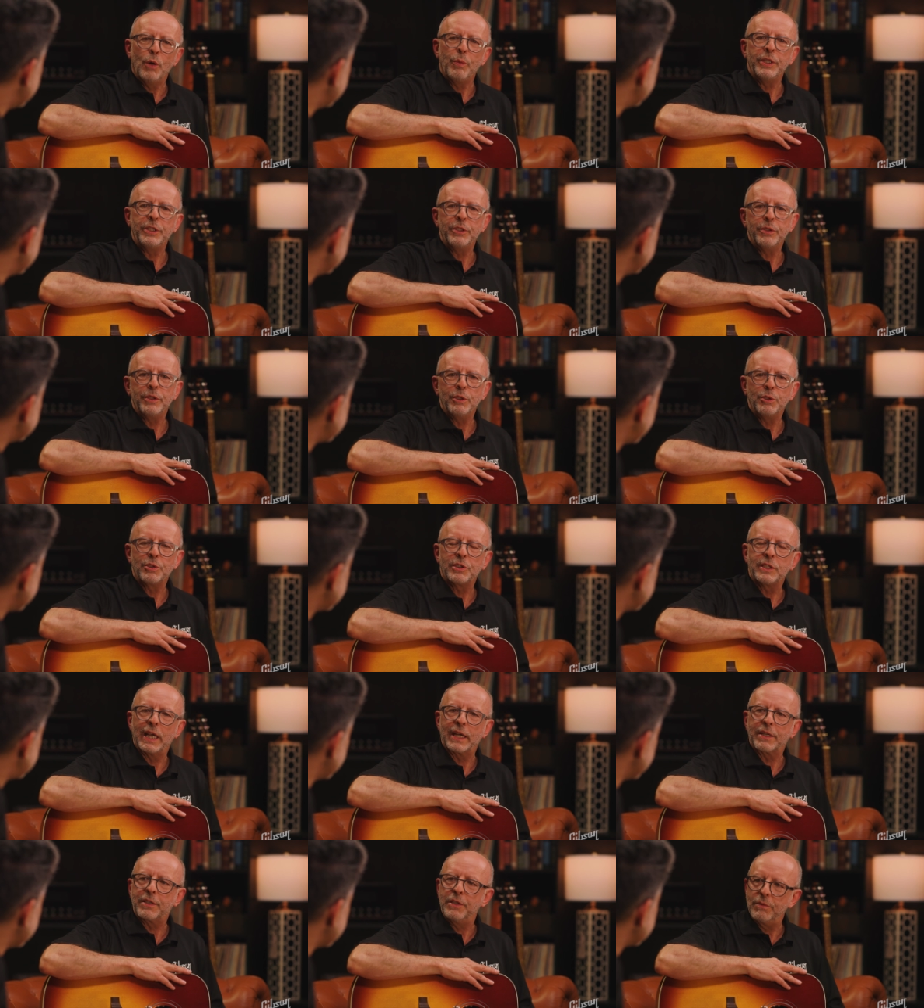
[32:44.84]
we do use
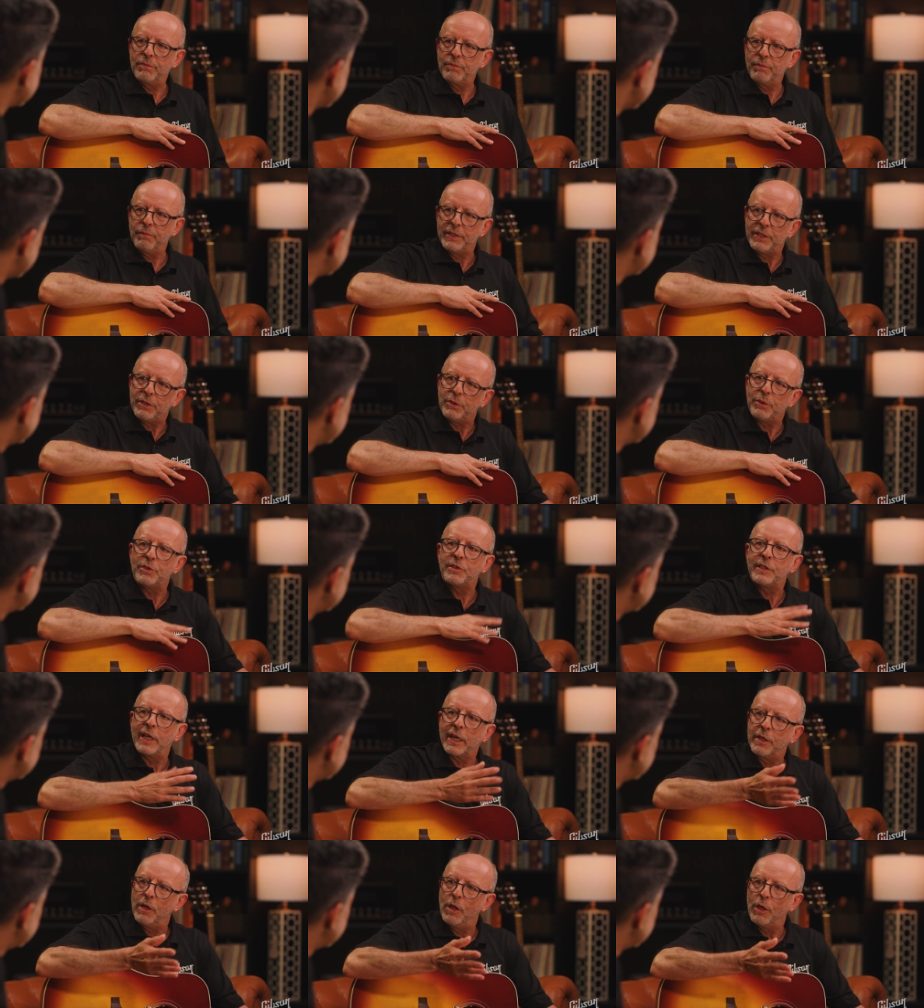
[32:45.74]

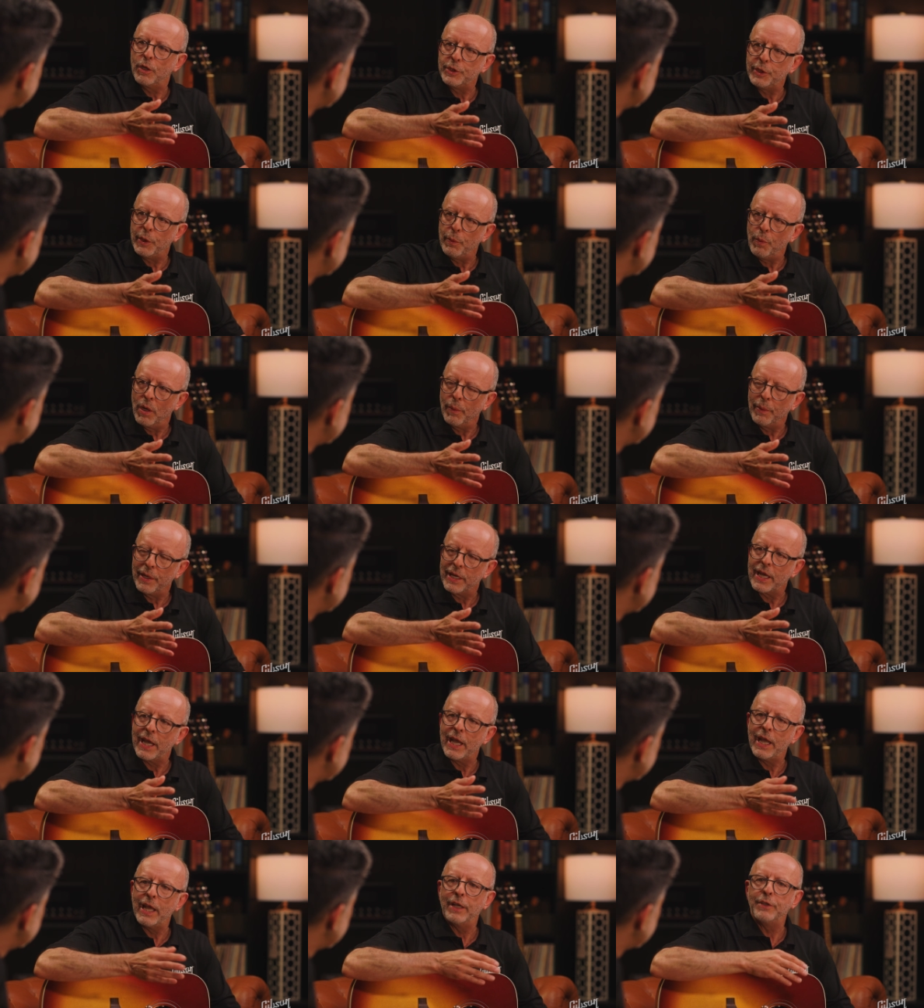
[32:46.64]
technology where we
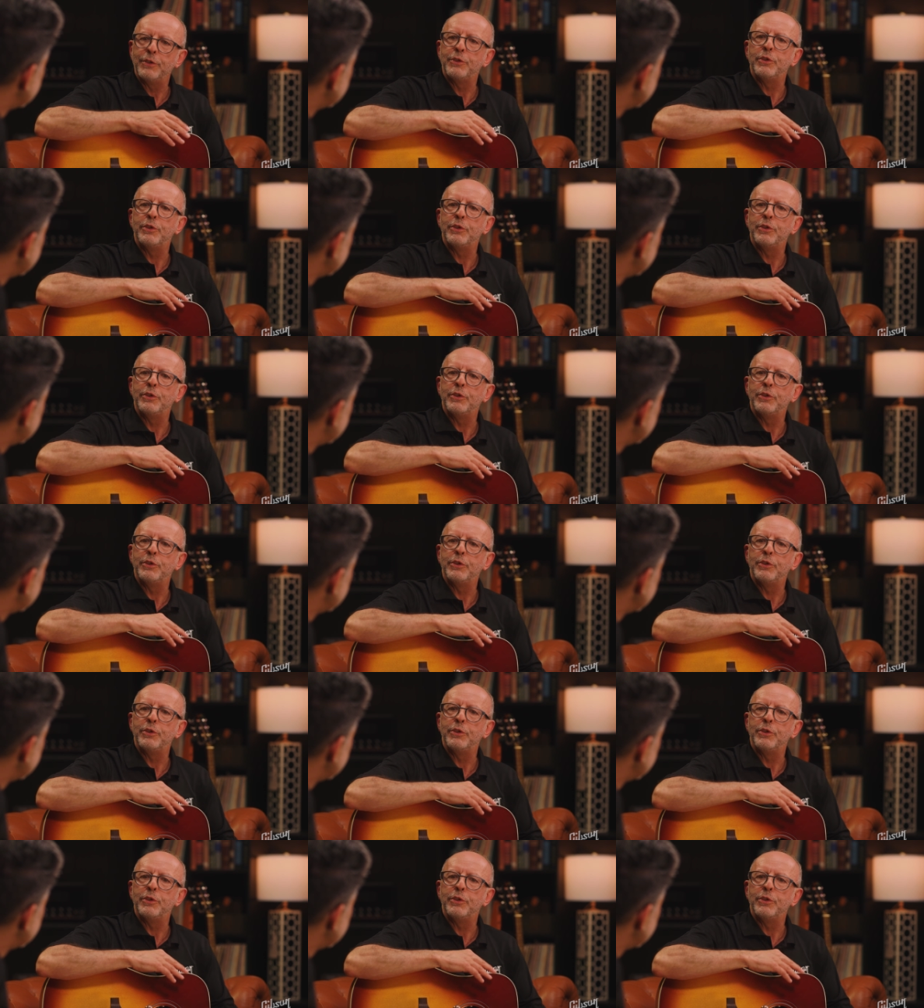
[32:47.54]
can